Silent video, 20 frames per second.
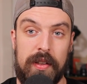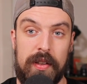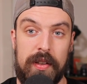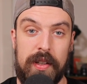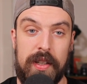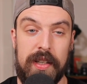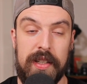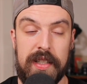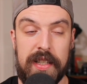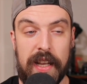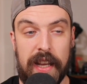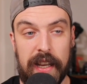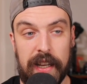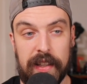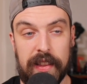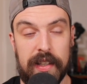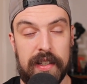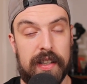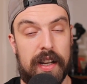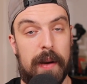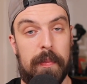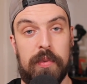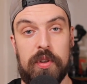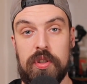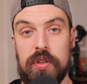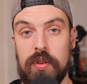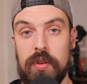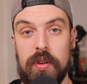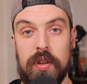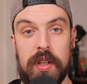then take this
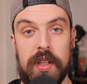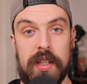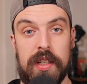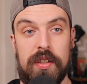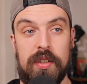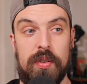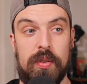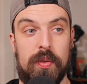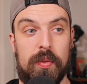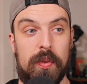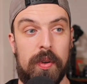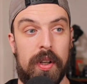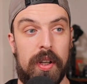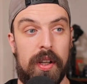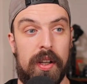opportunity to